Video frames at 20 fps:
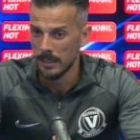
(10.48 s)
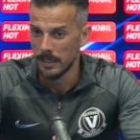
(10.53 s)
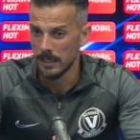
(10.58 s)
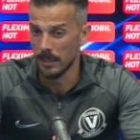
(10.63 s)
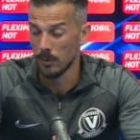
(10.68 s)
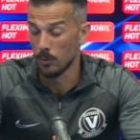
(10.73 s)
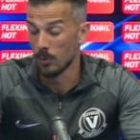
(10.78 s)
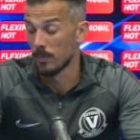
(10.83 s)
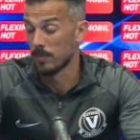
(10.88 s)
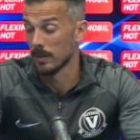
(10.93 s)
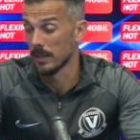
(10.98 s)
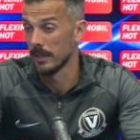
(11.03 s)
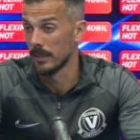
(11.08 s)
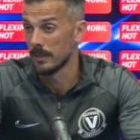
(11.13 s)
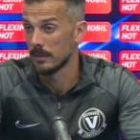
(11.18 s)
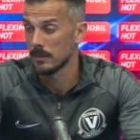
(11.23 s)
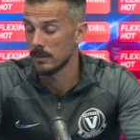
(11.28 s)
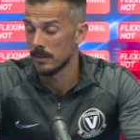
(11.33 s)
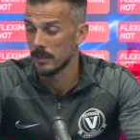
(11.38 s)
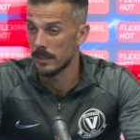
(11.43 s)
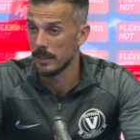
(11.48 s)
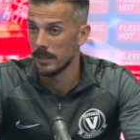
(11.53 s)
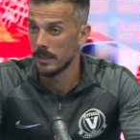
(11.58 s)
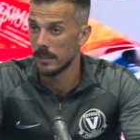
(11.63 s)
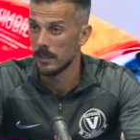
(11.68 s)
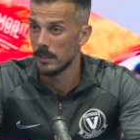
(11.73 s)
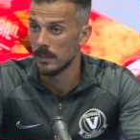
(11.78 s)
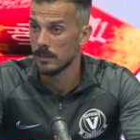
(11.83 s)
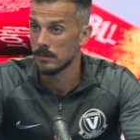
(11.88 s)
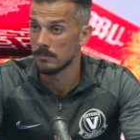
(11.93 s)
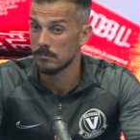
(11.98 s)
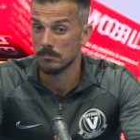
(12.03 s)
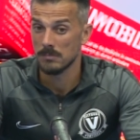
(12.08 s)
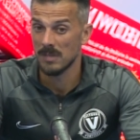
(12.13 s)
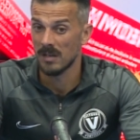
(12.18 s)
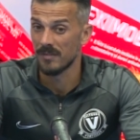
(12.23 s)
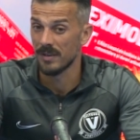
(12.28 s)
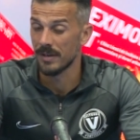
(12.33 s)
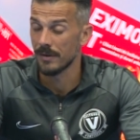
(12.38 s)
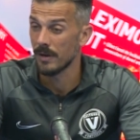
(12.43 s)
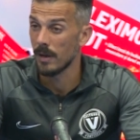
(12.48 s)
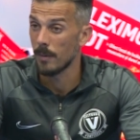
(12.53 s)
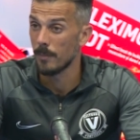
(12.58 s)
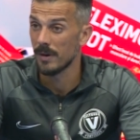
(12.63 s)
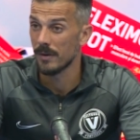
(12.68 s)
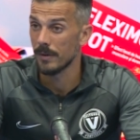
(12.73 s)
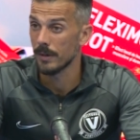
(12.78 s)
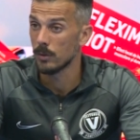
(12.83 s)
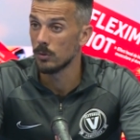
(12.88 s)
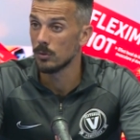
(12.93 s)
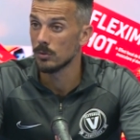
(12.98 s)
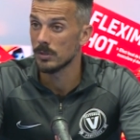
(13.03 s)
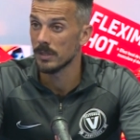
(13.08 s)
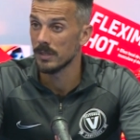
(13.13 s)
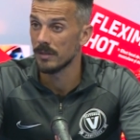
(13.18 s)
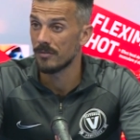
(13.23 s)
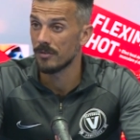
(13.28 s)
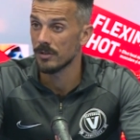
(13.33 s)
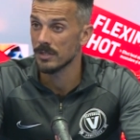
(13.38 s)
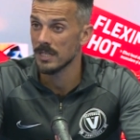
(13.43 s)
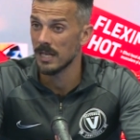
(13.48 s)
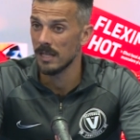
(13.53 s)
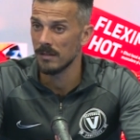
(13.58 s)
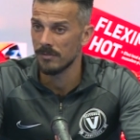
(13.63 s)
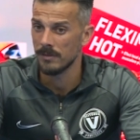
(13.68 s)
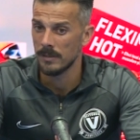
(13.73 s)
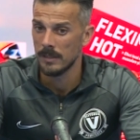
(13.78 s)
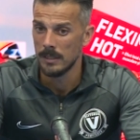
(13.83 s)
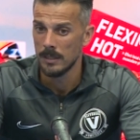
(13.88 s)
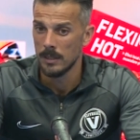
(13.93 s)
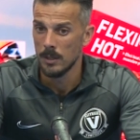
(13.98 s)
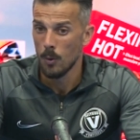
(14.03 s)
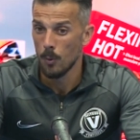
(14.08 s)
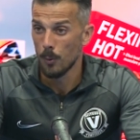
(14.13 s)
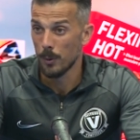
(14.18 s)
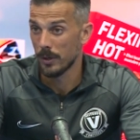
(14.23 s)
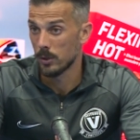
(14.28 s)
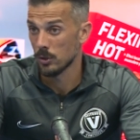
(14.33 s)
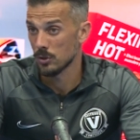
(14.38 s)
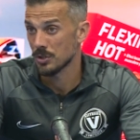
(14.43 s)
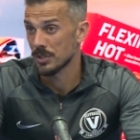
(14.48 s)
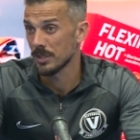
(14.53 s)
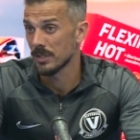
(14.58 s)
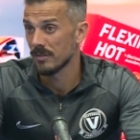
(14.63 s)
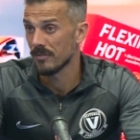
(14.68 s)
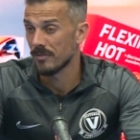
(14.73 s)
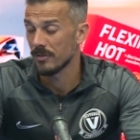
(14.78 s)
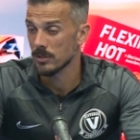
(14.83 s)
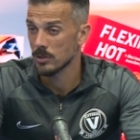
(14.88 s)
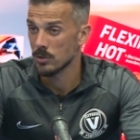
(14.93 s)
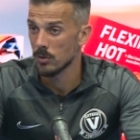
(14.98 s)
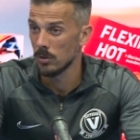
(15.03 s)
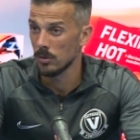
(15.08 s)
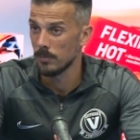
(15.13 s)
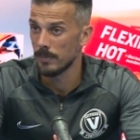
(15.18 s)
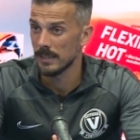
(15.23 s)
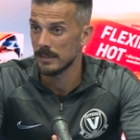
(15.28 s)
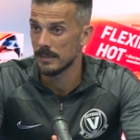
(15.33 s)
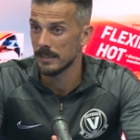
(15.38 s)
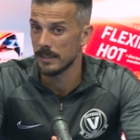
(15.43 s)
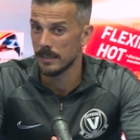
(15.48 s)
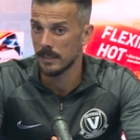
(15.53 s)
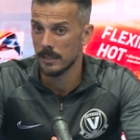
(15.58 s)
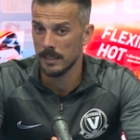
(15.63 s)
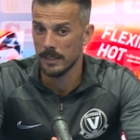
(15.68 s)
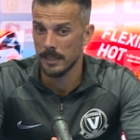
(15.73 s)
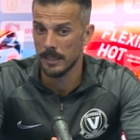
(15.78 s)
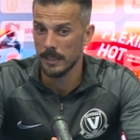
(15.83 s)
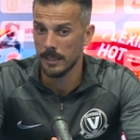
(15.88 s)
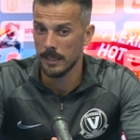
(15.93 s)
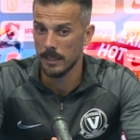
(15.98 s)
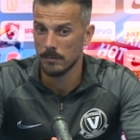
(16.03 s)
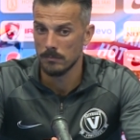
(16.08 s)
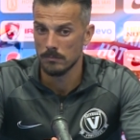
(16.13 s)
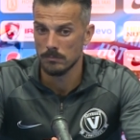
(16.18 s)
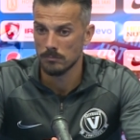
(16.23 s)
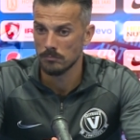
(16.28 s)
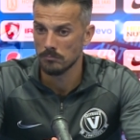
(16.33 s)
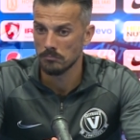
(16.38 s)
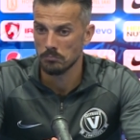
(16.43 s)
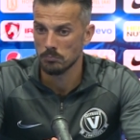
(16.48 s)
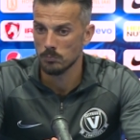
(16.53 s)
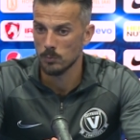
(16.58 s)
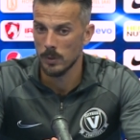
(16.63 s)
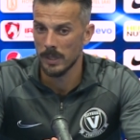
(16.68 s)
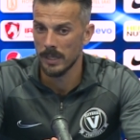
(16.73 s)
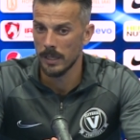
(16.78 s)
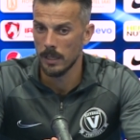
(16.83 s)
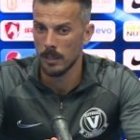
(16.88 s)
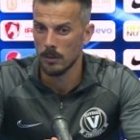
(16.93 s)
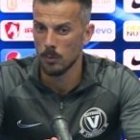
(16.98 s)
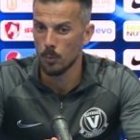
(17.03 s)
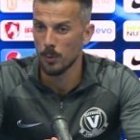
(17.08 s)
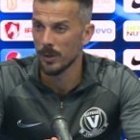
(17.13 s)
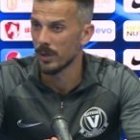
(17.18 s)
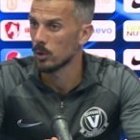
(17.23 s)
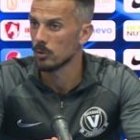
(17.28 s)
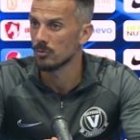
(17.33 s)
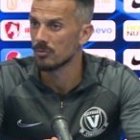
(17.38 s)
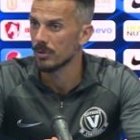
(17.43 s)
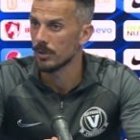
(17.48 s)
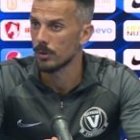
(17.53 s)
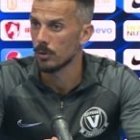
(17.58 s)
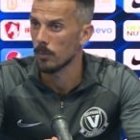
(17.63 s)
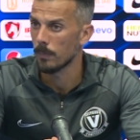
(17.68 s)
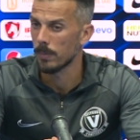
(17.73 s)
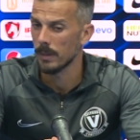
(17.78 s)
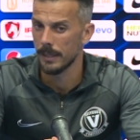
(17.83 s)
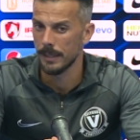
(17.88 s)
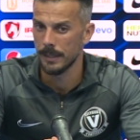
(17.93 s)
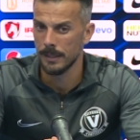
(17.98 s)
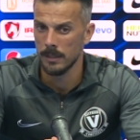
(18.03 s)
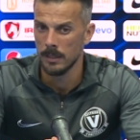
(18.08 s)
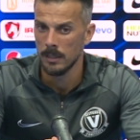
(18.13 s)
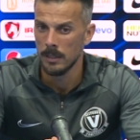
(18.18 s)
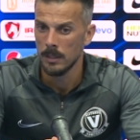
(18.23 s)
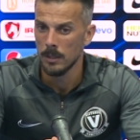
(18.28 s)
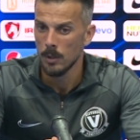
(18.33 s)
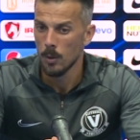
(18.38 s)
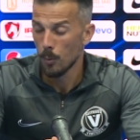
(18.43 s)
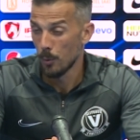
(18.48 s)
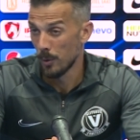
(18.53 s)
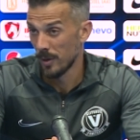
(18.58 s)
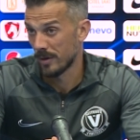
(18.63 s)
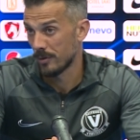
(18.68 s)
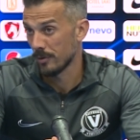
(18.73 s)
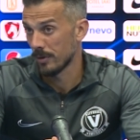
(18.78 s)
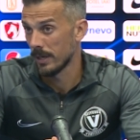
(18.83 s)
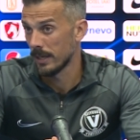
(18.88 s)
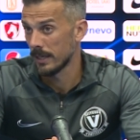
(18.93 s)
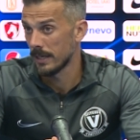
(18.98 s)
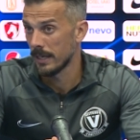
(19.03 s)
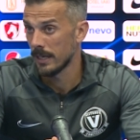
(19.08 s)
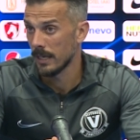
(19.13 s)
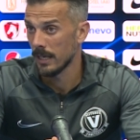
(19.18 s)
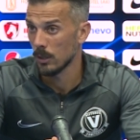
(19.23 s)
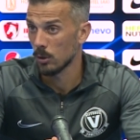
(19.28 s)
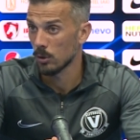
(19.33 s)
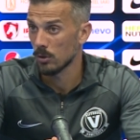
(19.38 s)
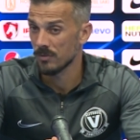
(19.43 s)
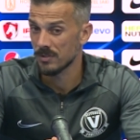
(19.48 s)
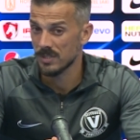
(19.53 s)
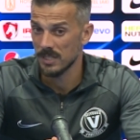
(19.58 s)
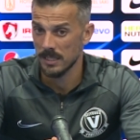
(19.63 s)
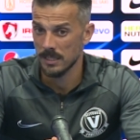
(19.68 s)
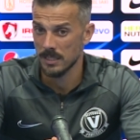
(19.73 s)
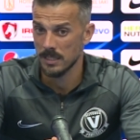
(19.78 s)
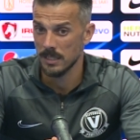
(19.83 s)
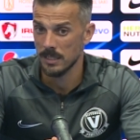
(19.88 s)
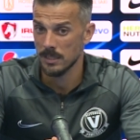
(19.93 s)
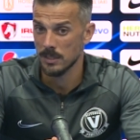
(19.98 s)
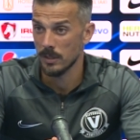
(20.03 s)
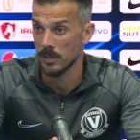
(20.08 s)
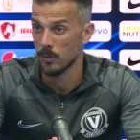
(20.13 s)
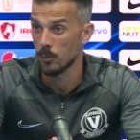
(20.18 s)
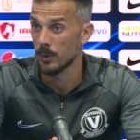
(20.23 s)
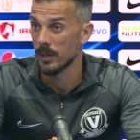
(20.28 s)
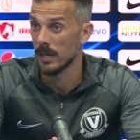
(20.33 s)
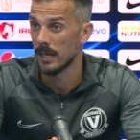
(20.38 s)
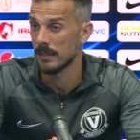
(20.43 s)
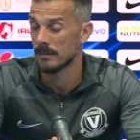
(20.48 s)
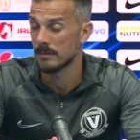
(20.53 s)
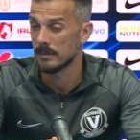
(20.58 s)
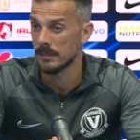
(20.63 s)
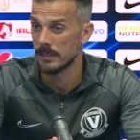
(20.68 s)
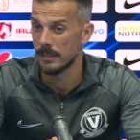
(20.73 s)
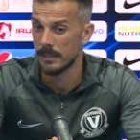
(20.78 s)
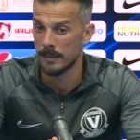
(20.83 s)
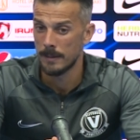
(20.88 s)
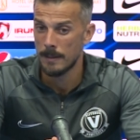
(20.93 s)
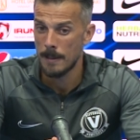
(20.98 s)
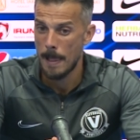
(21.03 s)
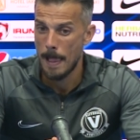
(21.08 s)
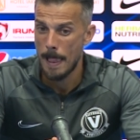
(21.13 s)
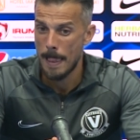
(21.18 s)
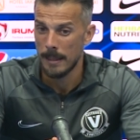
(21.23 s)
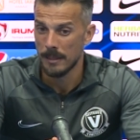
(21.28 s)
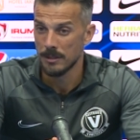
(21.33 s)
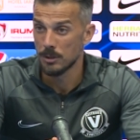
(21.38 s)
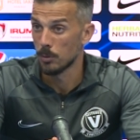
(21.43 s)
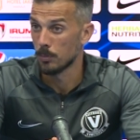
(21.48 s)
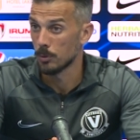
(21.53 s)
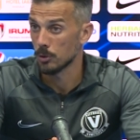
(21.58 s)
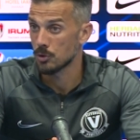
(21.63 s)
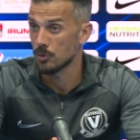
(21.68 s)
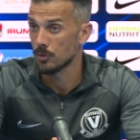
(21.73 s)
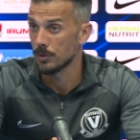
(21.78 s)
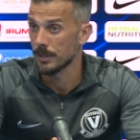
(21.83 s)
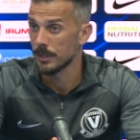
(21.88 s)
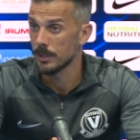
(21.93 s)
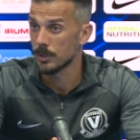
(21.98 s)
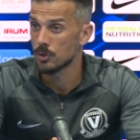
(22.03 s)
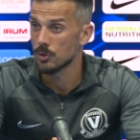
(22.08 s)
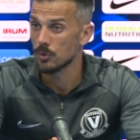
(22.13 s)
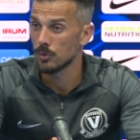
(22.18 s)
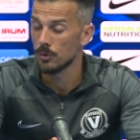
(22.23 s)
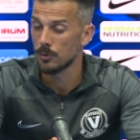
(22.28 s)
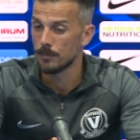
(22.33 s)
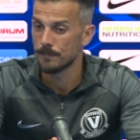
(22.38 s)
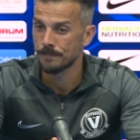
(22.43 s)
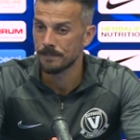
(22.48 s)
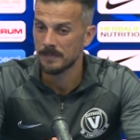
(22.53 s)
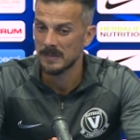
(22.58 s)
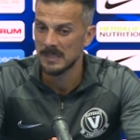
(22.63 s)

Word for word: uh, we played uh, a very a very good uh, first half. We conceded the first goal, but then uh, uh, we continue playing. We created uh, a lot of chances. we had the opportunity to